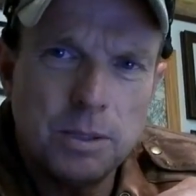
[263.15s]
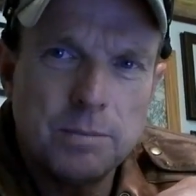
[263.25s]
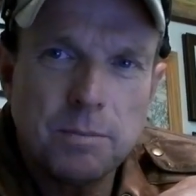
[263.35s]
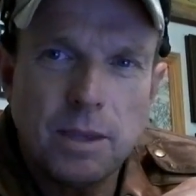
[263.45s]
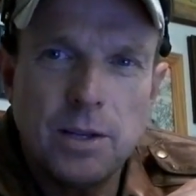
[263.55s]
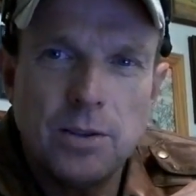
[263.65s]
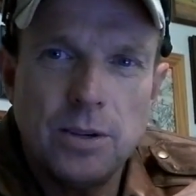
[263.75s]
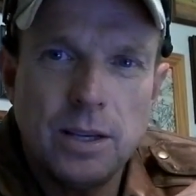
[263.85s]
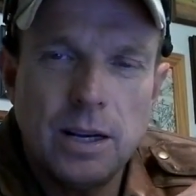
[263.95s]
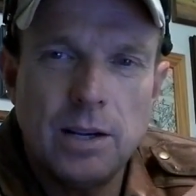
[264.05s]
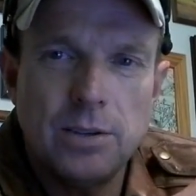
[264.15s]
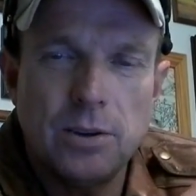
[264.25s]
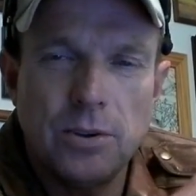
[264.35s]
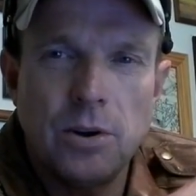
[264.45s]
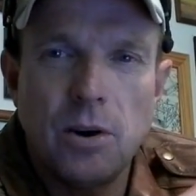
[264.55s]
But they get out there
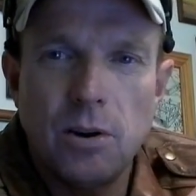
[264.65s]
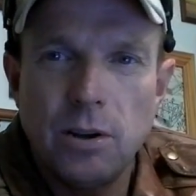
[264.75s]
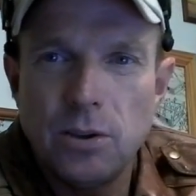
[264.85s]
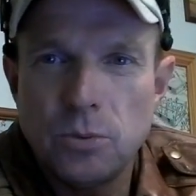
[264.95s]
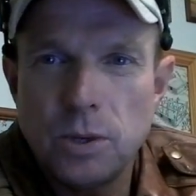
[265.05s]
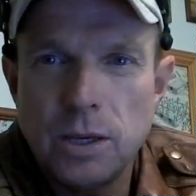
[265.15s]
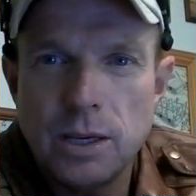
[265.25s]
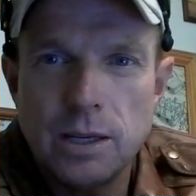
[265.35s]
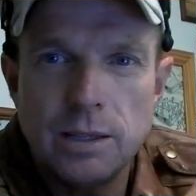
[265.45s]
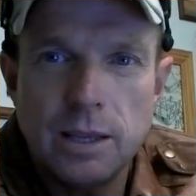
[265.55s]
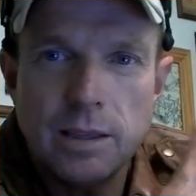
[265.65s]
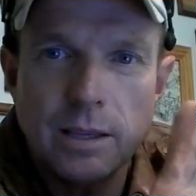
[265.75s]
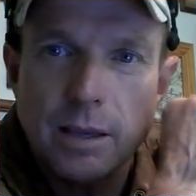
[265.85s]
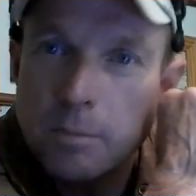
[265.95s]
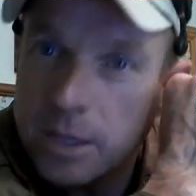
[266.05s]
on their Harley on the weekend and they
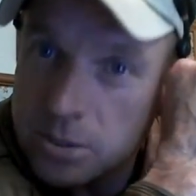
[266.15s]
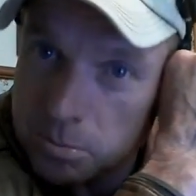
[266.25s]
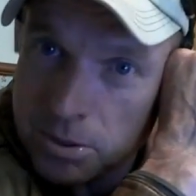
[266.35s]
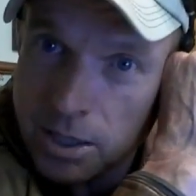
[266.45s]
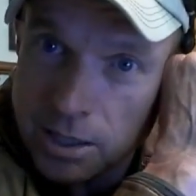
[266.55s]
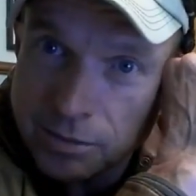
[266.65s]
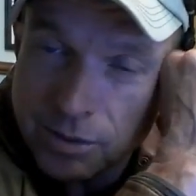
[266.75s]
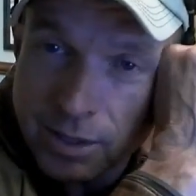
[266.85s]
think that makes them tough.